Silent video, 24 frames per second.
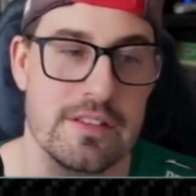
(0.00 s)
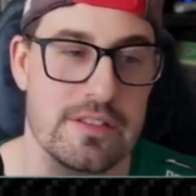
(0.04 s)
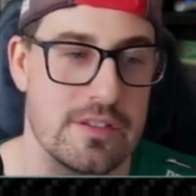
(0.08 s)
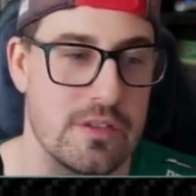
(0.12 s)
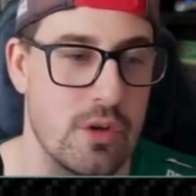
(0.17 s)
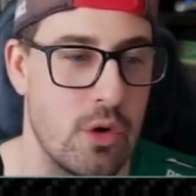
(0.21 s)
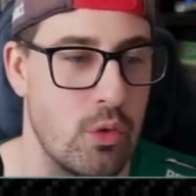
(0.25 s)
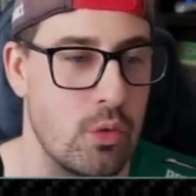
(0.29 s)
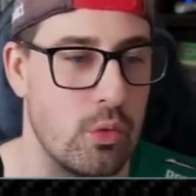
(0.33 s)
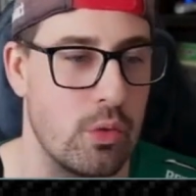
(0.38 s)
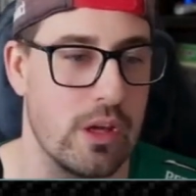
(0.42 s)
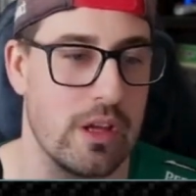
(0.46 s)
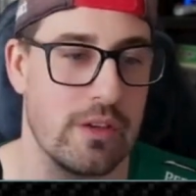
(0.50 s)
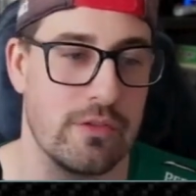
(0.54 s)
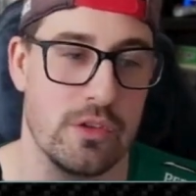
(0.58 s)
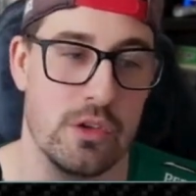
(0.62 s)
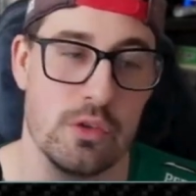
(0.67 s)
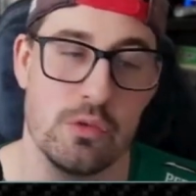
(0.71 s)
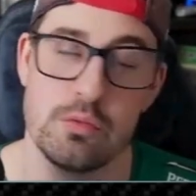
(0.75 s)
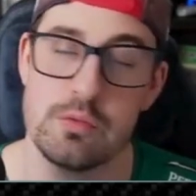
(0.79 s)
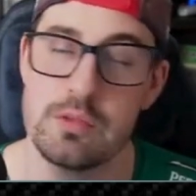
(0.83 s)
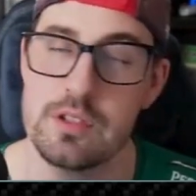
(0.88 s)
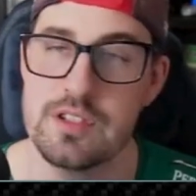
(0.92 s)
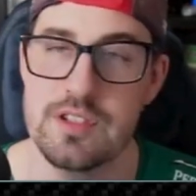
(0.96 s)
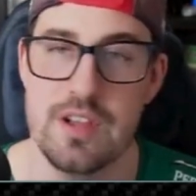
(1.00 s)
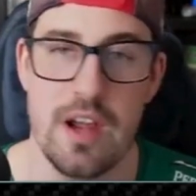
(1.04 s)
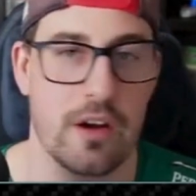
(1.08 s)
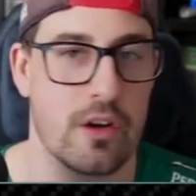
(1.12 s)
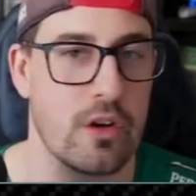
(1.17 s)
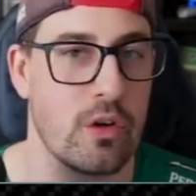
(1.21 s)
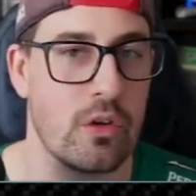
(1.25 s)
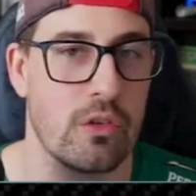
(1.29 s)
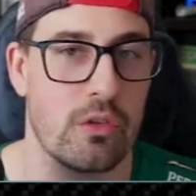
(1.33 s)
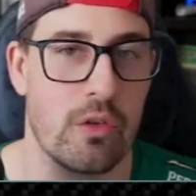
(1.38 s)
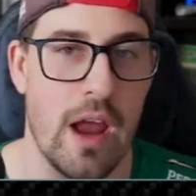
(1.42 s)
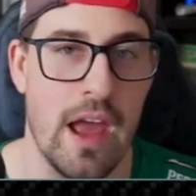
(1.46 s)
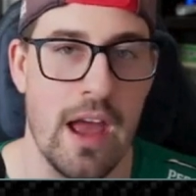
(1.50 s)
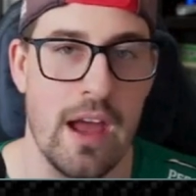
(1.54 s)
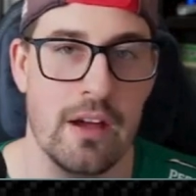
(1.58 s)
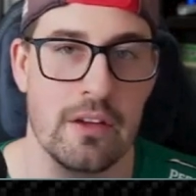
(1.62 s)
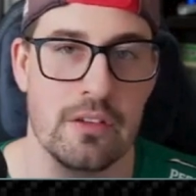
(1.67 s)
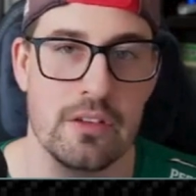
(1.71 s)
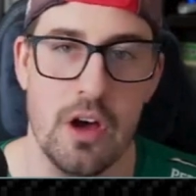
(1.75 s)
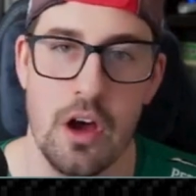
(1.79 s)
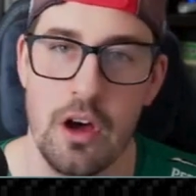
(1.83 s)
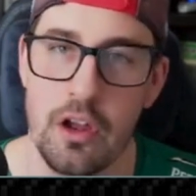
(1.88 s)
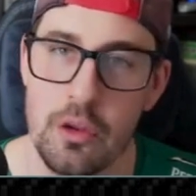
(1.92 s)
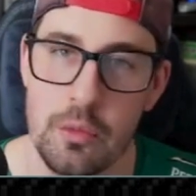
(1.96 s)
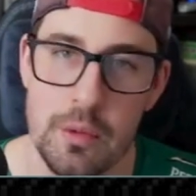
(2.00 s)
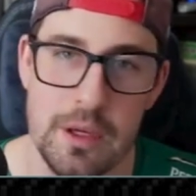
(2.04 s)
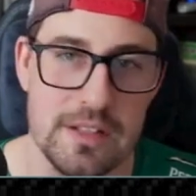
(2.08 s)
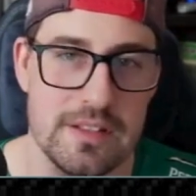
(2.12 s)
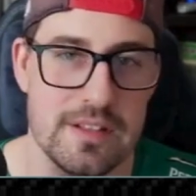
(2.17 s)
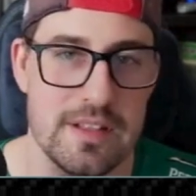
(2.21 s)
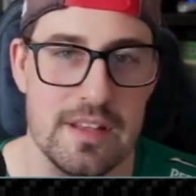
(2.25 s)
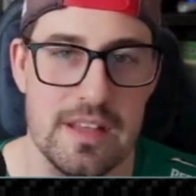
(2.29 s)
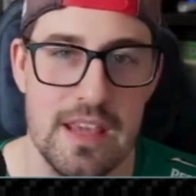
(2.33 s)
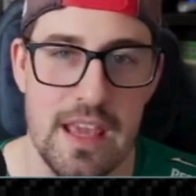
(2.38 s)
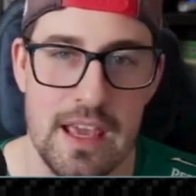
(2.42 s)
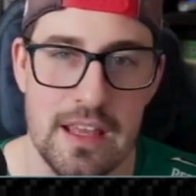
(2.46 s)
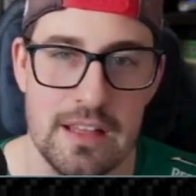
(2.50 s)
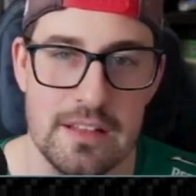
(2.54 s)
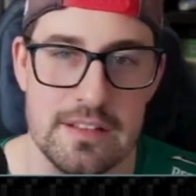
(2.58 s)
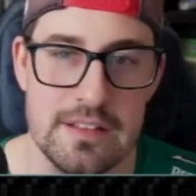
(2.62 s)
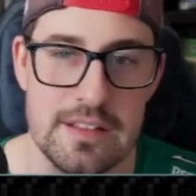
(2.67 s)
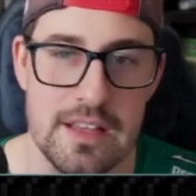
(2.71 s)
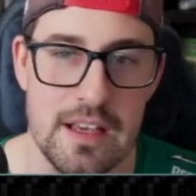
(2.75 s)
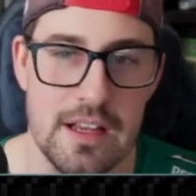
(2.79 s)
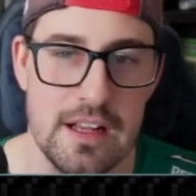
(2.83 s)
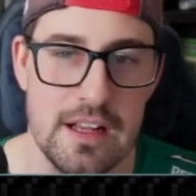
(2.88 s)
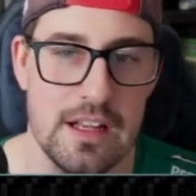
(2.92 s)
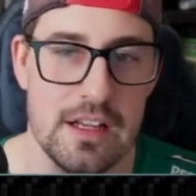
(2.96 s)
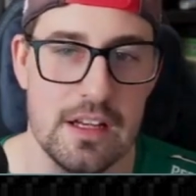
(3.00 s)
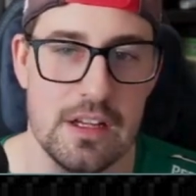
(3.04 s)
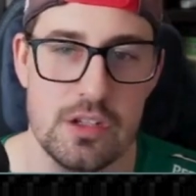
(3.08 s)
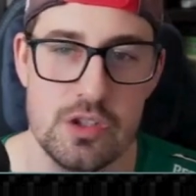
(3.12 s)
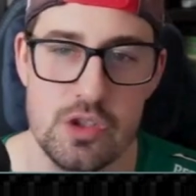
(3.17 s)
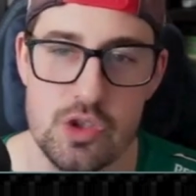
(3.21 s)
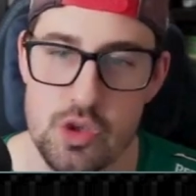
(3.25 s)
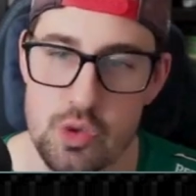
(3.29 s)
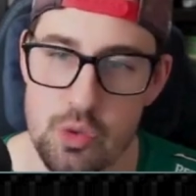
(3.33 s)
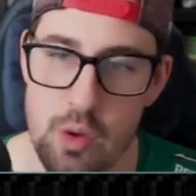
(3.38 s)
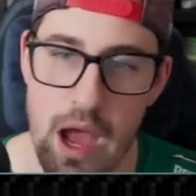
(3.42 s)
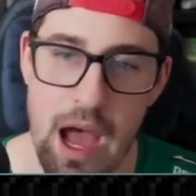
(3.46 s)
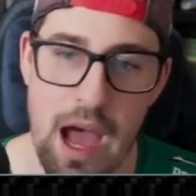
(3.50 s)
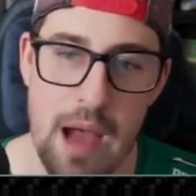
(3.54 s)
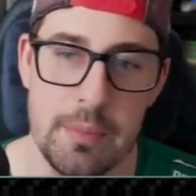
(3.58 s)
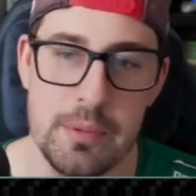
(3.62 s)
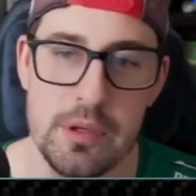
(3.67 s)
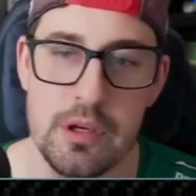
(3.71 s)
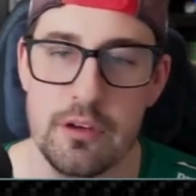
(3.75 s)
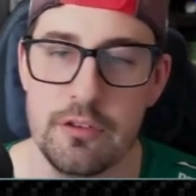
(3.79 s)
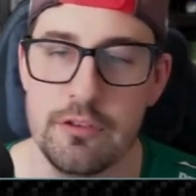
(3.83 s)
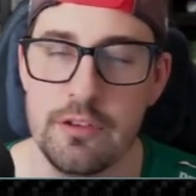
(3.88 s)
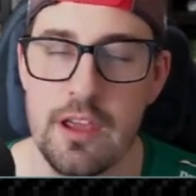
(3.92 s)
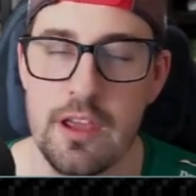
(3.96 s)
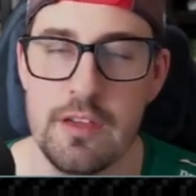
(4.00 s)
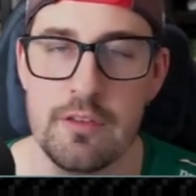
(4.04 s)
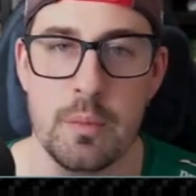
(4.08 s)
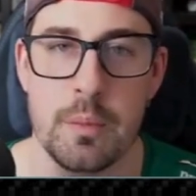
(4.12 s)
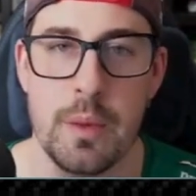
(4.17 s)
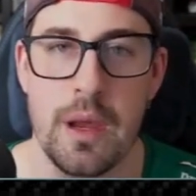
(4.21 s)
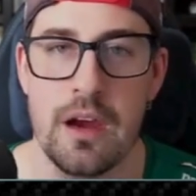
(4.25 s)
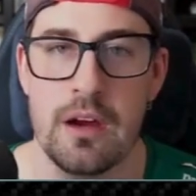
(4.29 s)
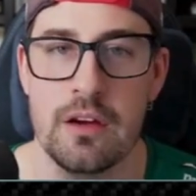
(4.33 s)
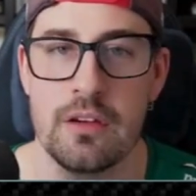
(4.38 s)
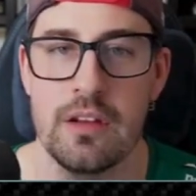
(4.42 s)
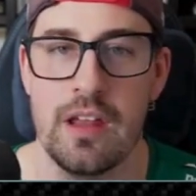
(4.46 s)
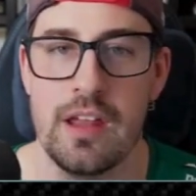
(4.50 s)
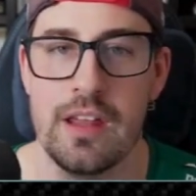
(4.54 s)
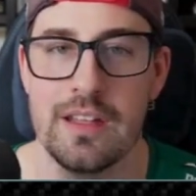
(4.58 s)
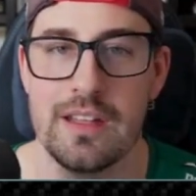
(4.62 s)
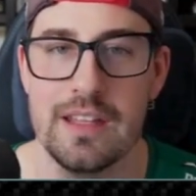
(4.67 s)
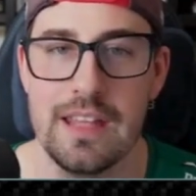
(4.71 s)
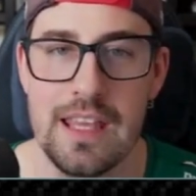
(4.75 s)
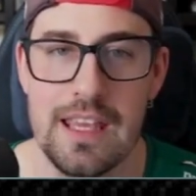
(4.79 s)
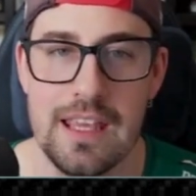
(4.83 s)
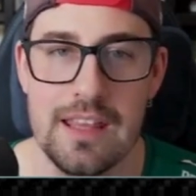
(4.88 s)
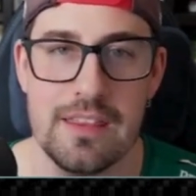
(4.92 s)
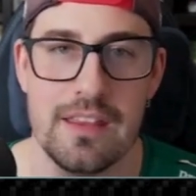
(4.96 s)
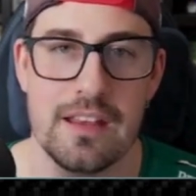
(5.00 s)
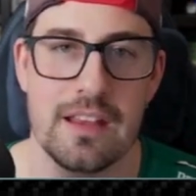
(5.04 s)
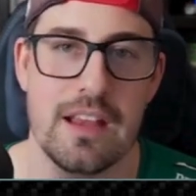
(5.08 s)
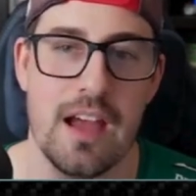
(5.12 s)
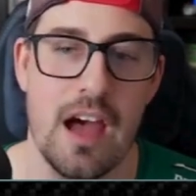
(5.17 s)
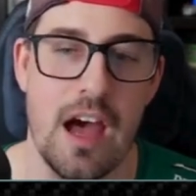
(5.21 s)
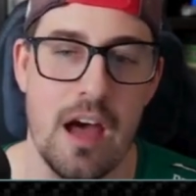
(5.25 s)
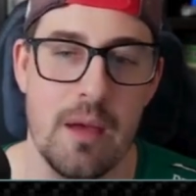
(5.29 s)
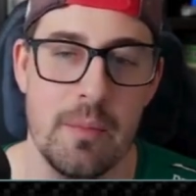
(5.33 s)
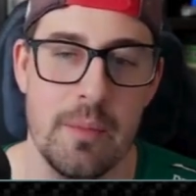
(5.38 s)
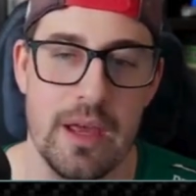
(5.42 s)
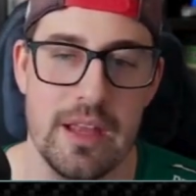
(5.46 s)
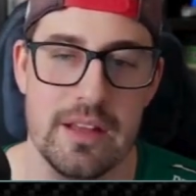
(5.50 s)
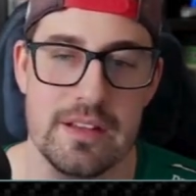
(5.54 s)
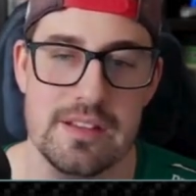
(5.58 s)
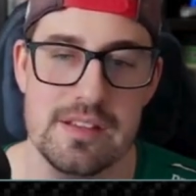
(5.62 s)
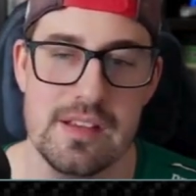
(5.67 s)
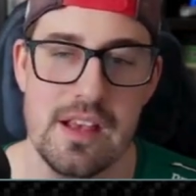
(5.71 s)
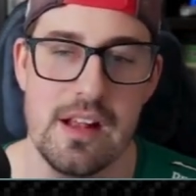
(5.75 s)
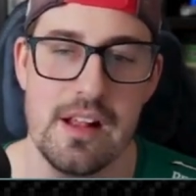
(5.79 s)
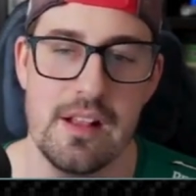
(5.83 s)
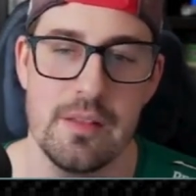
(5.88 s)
So if you stuck around all the way to the end, drop your favorite parallel in the comments.